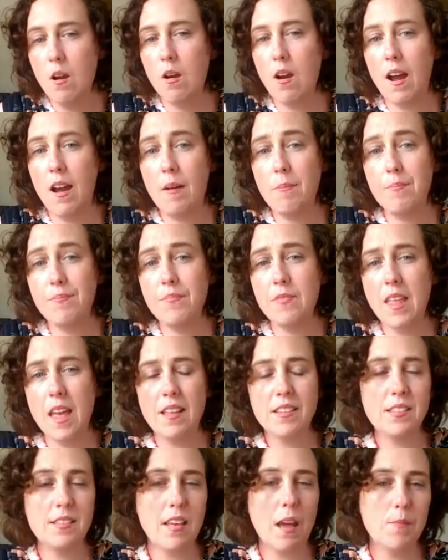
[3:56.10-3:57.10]

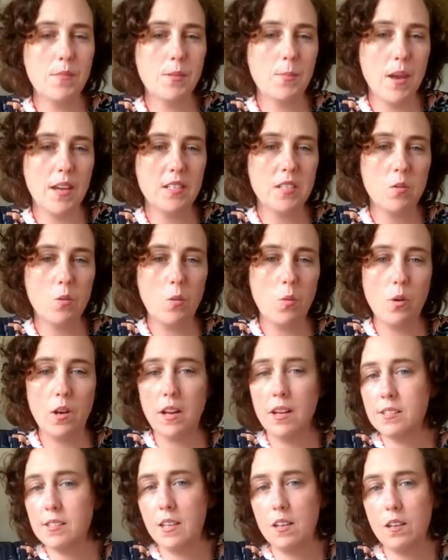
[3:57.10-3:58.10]
that comes back to your
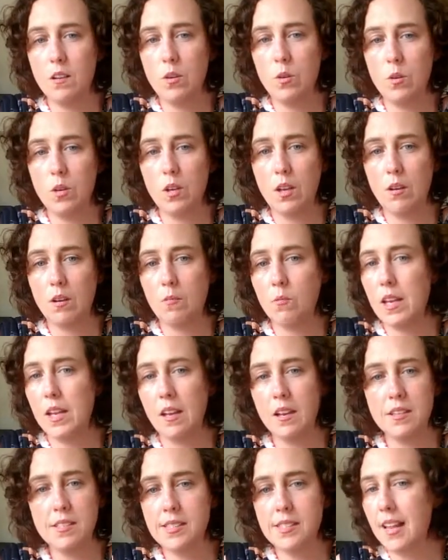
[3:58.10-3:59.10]
audience and where you're
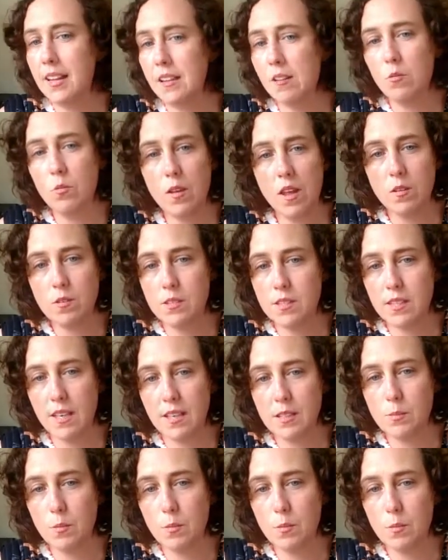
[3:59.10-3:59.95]
going to sell it and all those things,